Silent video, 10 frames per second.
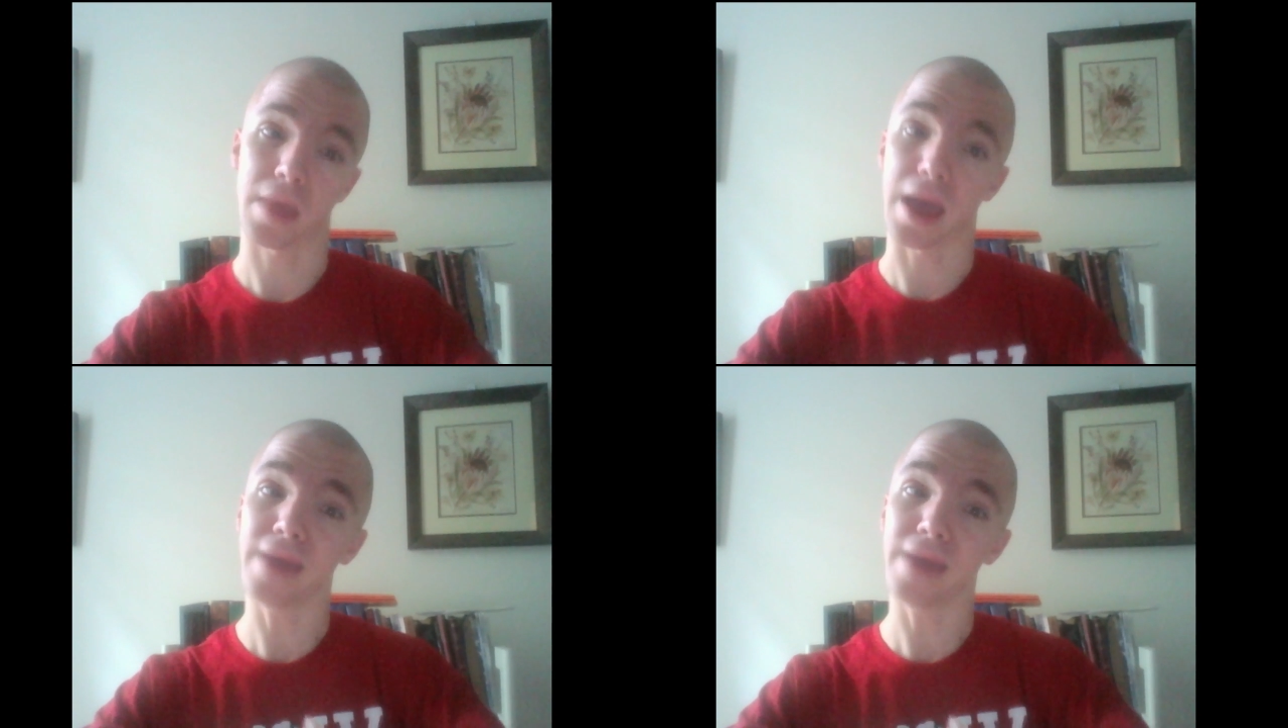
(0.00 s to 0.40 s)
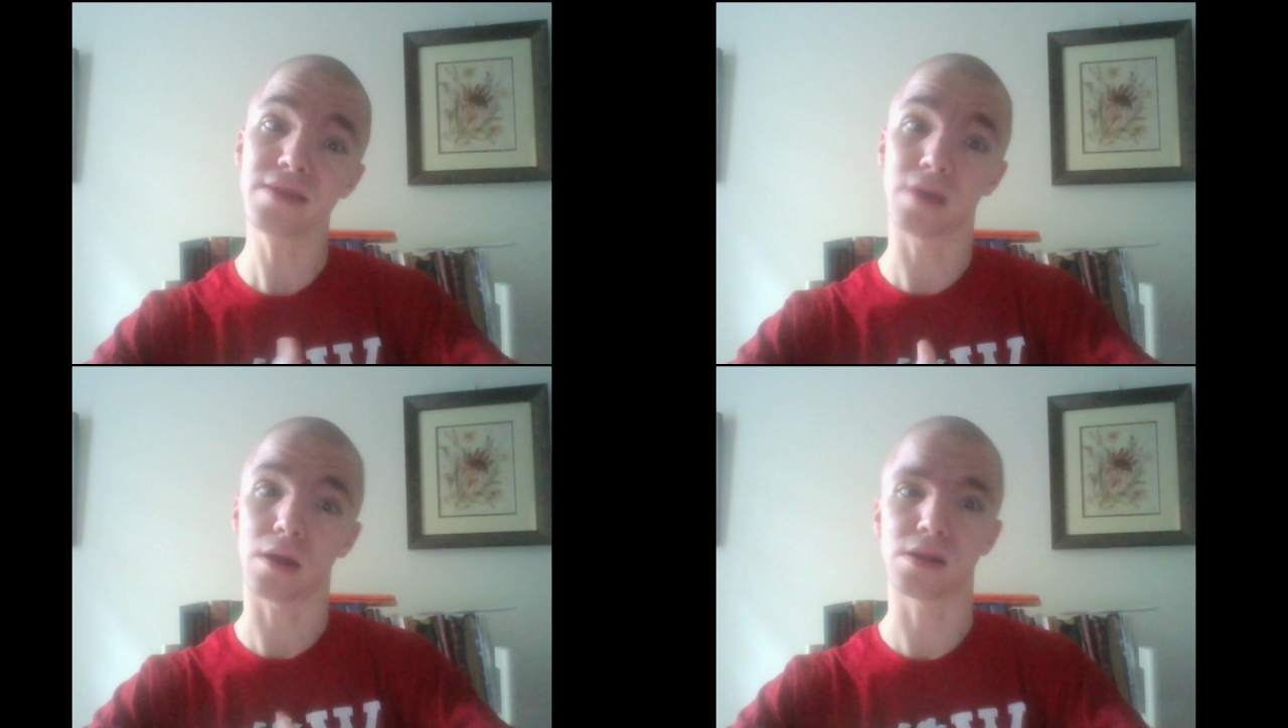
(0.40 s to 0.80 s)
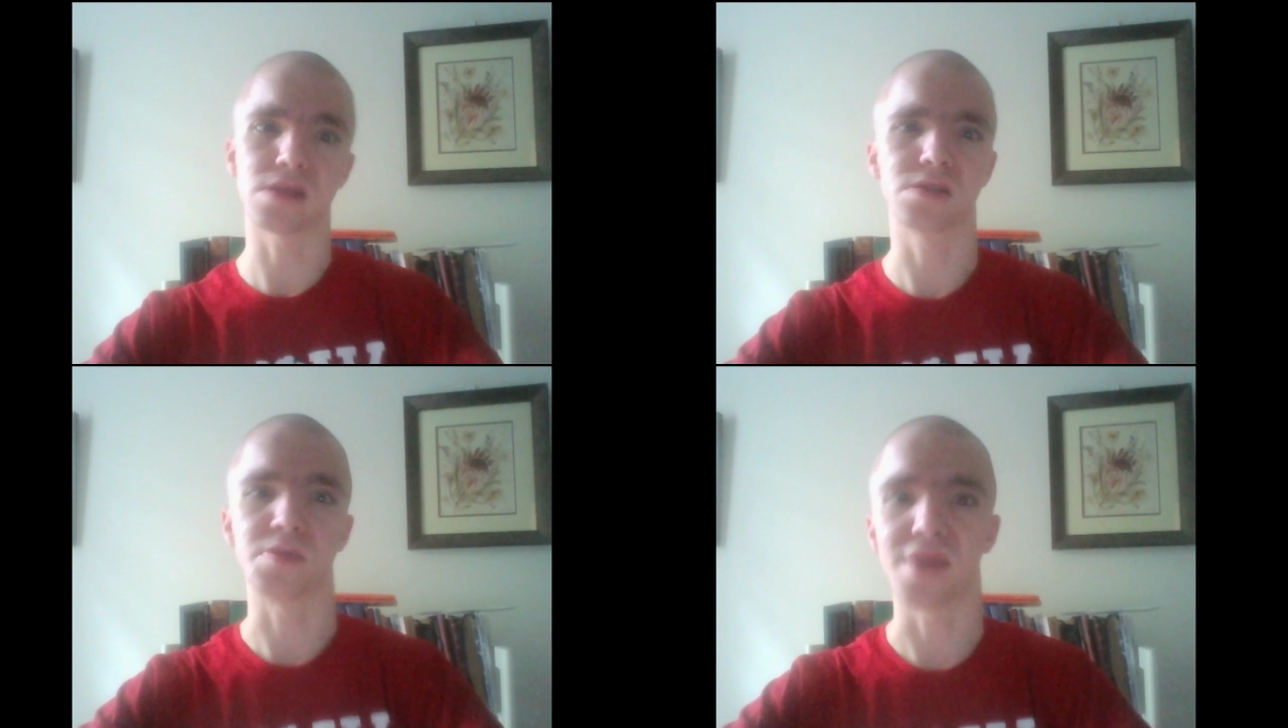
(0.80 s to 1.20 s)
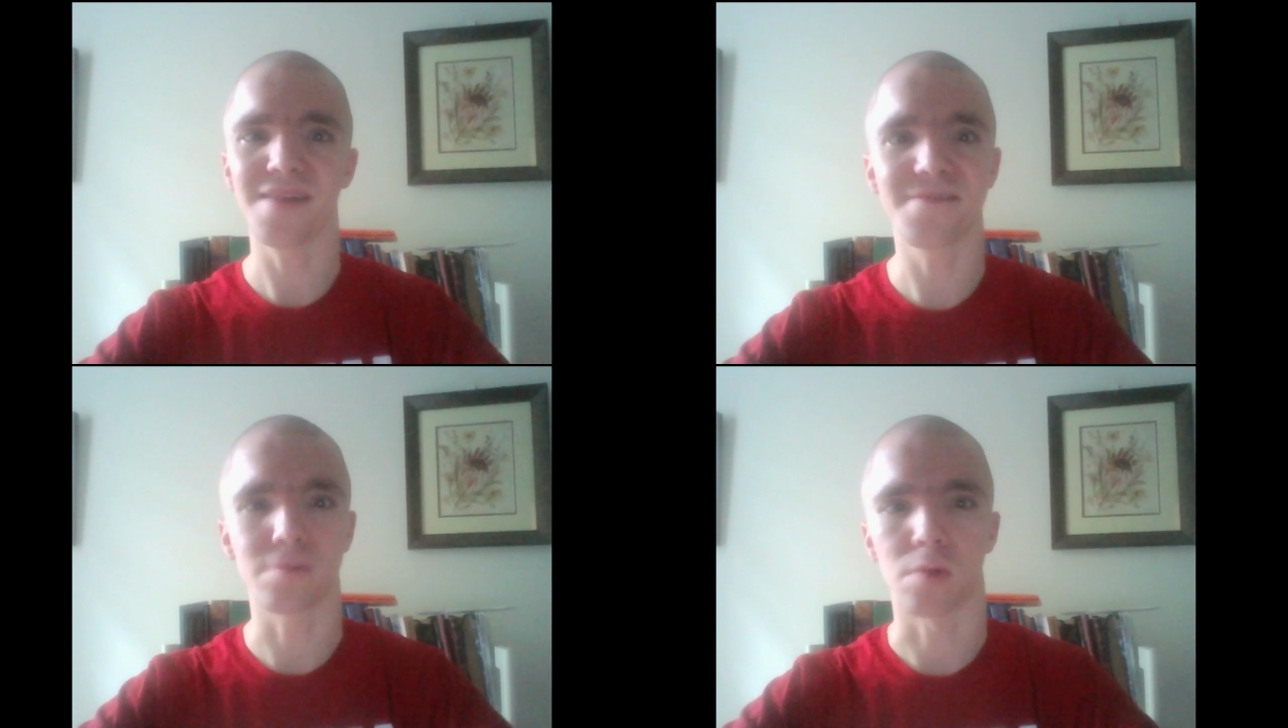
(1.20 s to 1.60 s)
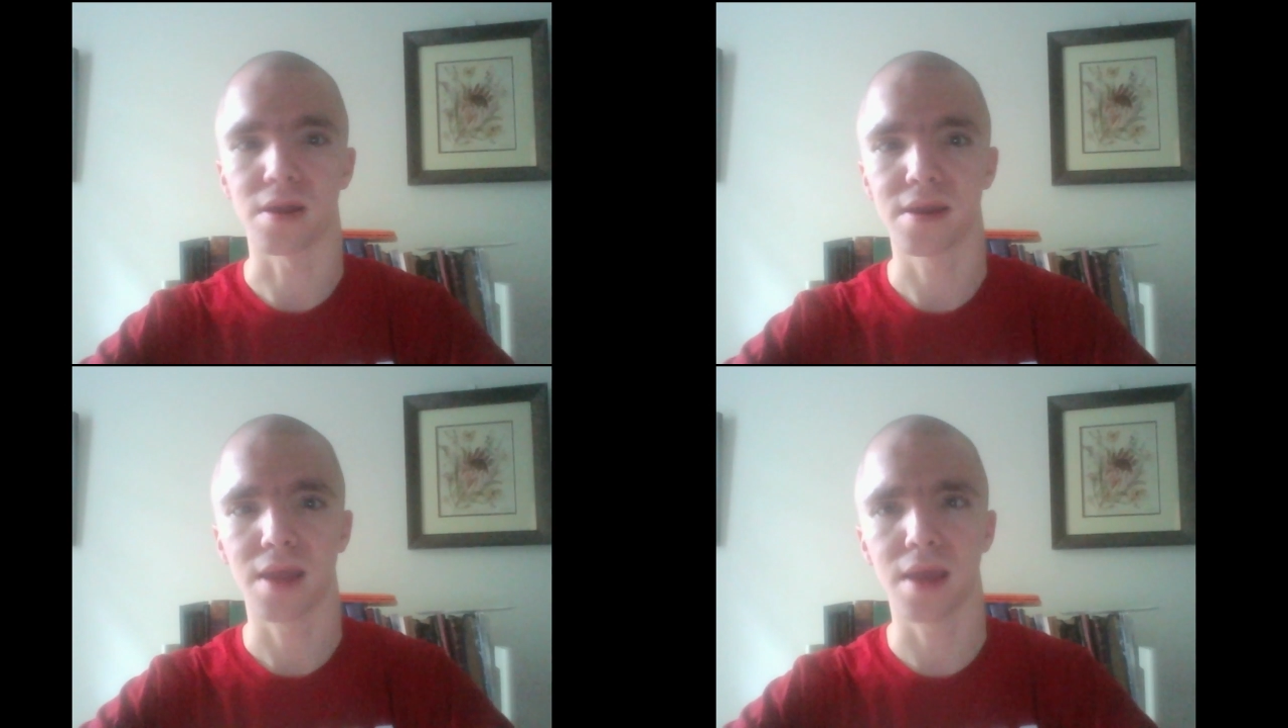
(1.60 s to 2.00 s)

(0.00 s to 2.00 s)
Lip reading: I think the audience should be everyone.